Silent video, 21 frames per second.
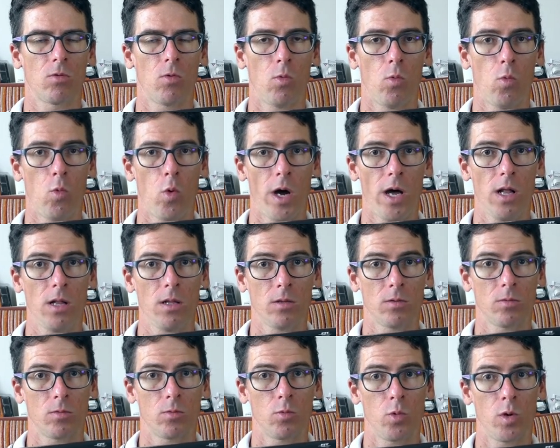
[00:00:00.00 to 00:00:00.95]

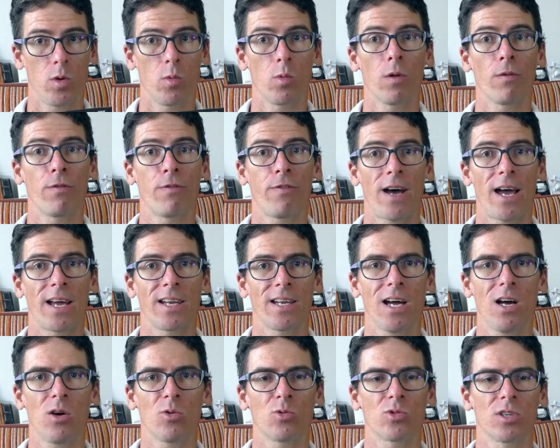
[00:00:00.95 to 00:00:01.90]
Well, we will find
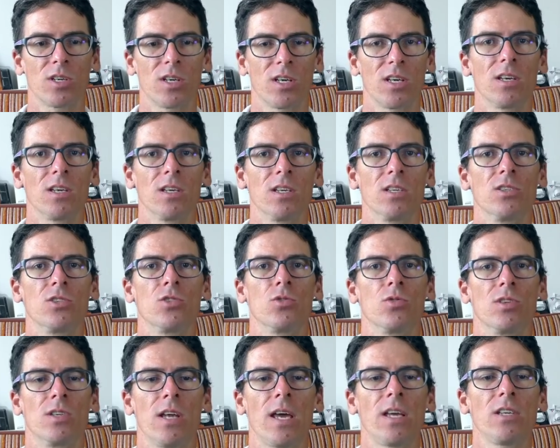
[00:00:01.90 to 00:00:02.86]
out in
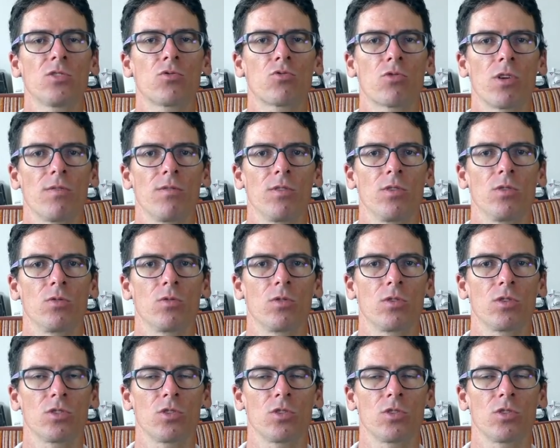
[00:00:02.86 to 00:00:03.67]
today's review.